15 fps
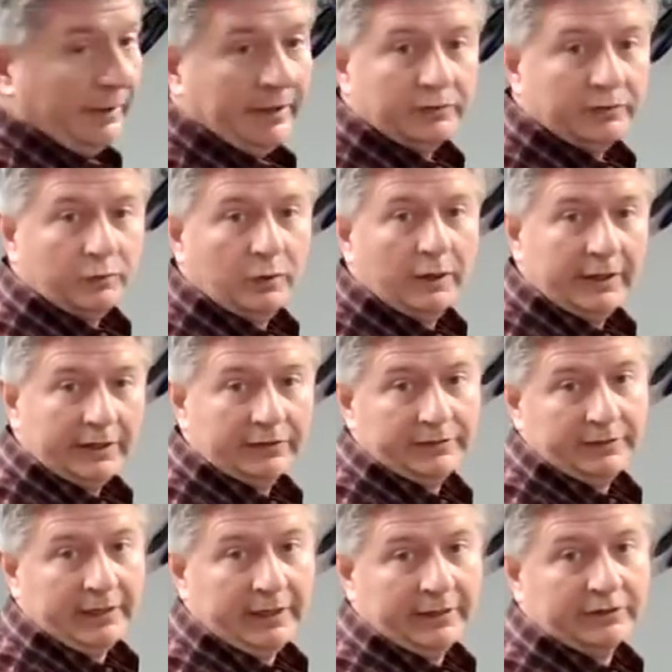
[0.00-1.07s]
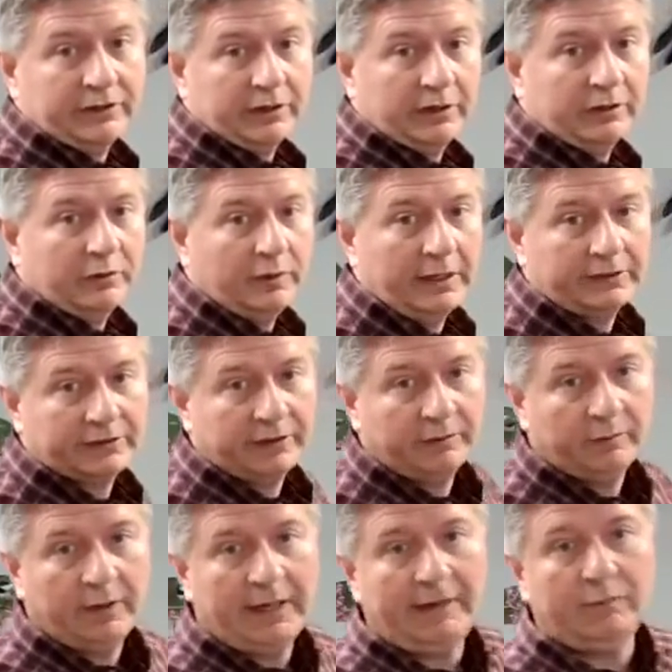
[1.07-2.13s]
is one, that is a good
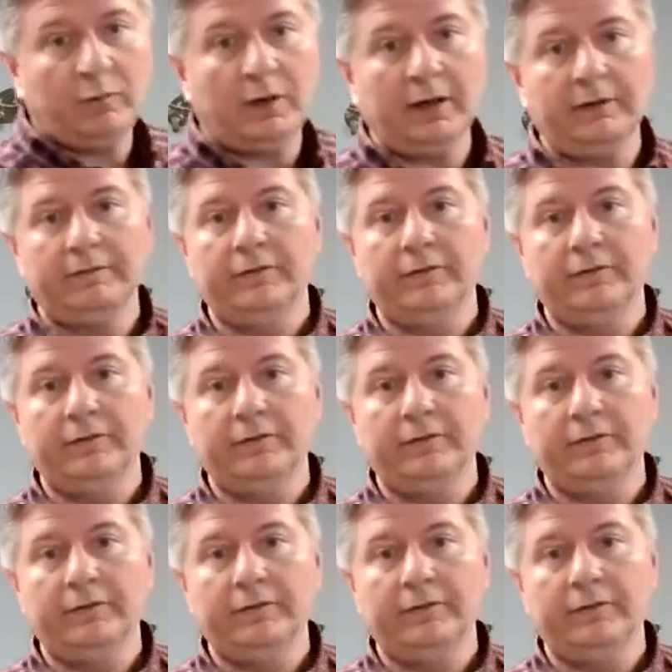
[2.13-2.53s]
question. We have one